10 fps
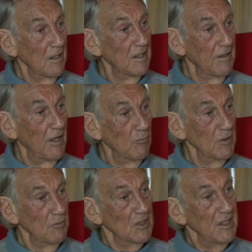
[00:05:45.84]
you know,
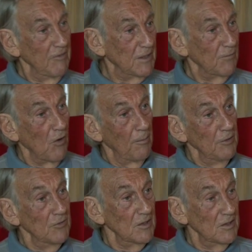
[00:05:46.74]
which series of
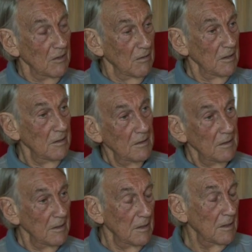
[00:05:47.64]
communes and so on,
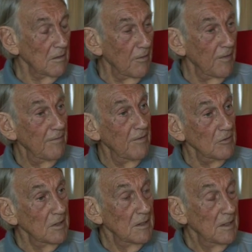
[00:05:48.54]
got their
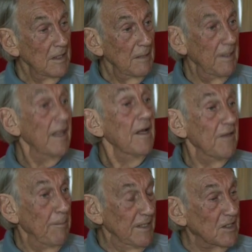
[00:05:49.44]
vote. I mean,
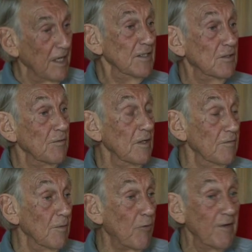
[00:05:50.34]
there have been studies
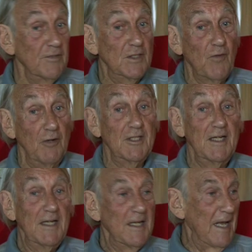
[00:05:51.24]
of the preference vote
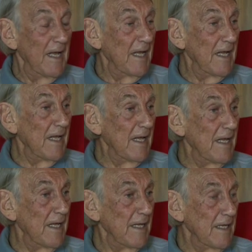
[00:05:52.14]

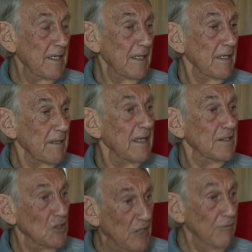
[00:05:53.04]
as
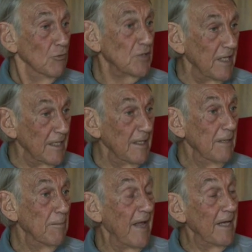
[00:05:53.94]
a general thing,
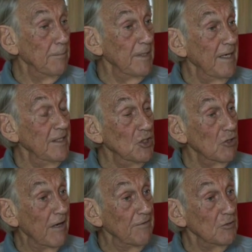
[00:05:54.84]
but there hadn't been any
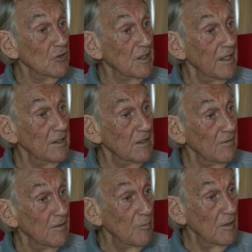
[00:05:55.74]
geographical studies of
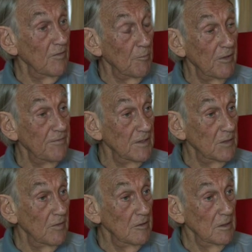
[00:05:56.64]
the preference
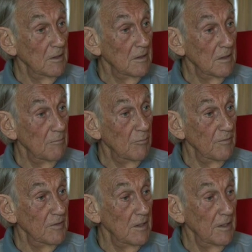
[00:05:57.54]
vote
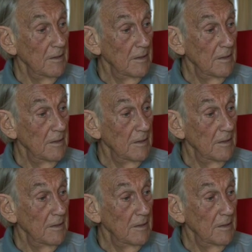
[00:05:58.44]
previously.